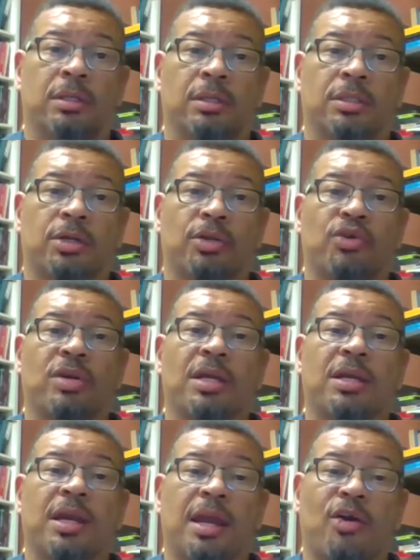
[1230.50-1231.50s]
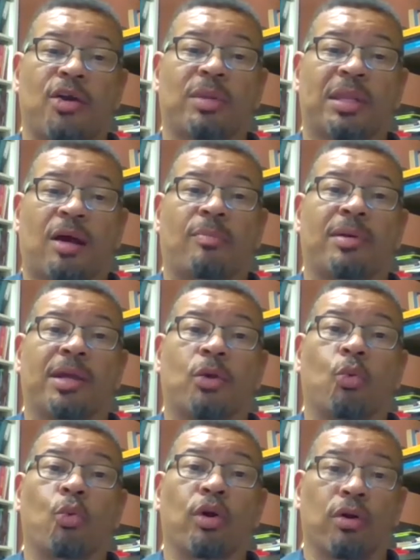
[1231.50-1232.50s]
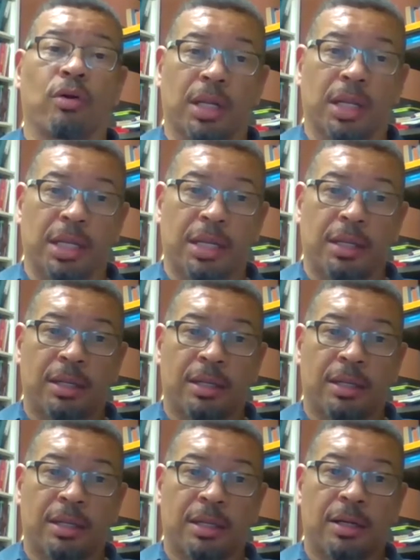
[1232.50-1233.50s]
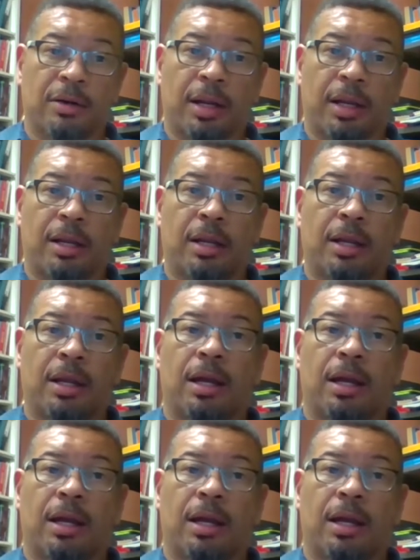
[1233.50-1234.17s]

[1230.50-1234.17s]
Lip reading: So you can care without being worldly, right?